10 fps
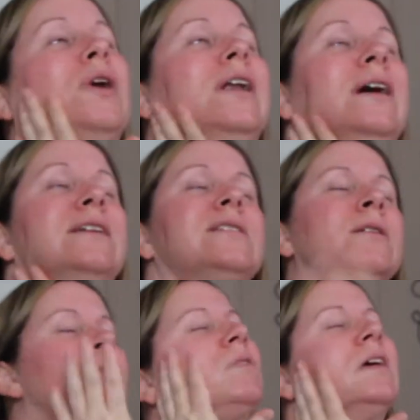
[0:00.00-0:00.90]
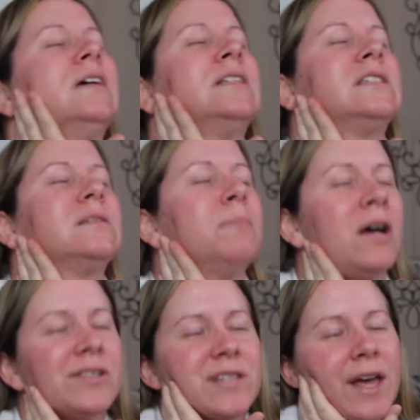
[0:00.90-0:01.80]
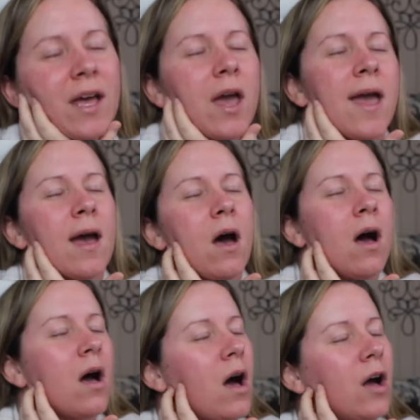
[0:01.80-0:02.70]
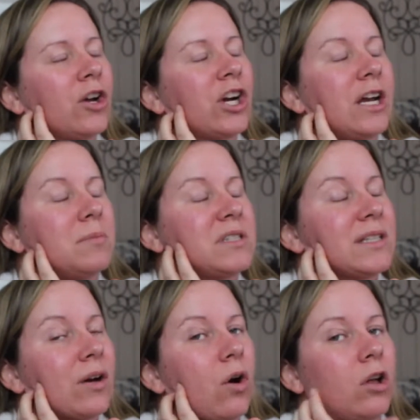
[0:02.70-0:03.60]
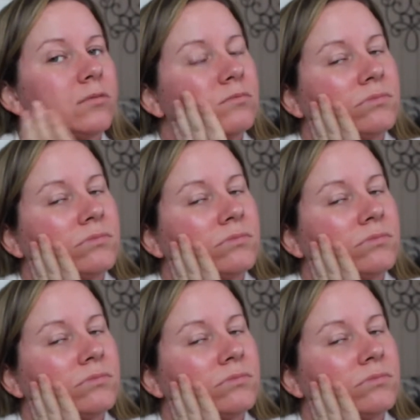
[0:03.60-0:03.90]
quite nice. It smells like a creamsicle.